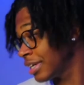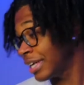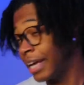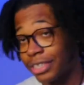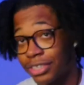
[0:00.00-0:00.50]

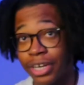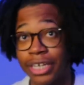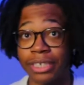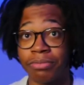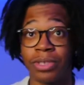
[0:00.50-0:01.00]
That's
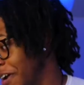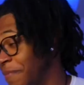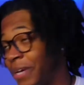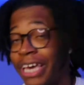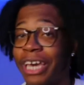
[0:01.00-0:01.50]
crazy.
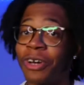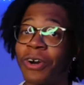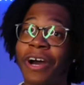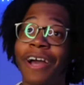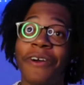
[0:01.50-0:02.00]
But yeah,
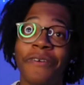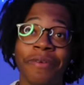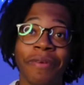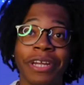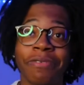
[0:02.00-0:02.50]
y'all, we
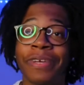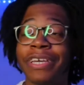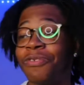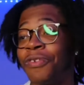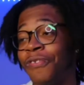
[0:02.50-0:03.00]
about to
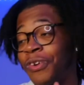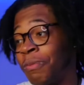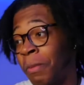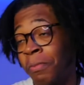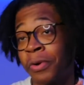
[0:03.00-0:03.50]
be
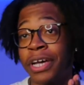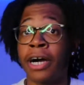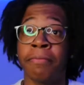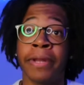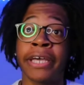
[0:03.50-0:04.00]
reviewing my boy
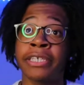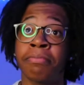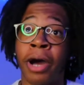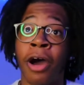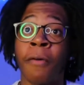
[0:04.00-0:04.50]

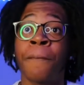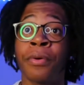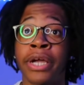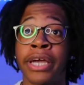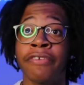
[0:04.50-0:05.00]
Upnextlifestyle
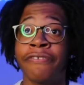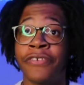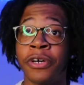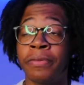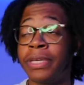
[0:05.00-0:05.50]
brand, you
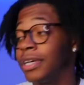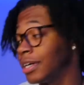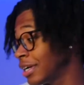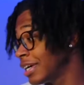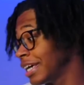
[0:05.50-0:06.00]
feel me?
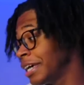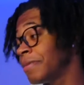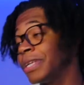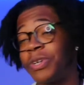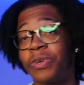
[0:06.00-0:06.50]
He
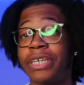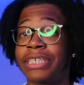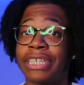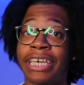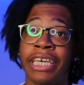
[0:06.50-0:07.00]
been doing his
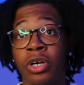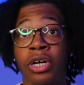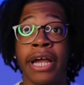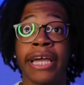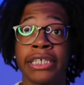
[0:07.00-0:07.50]
thing, going
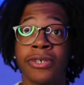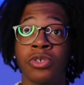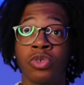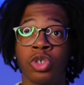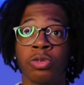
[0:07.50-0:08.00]
crazy on
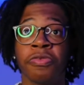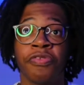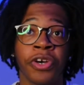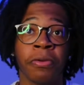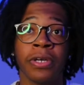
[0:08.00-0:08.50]
YouTube, you
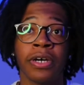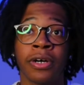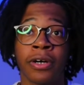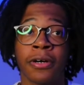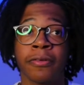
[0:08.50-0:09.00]
feel
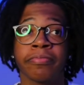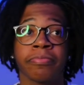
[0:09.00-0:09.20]
me?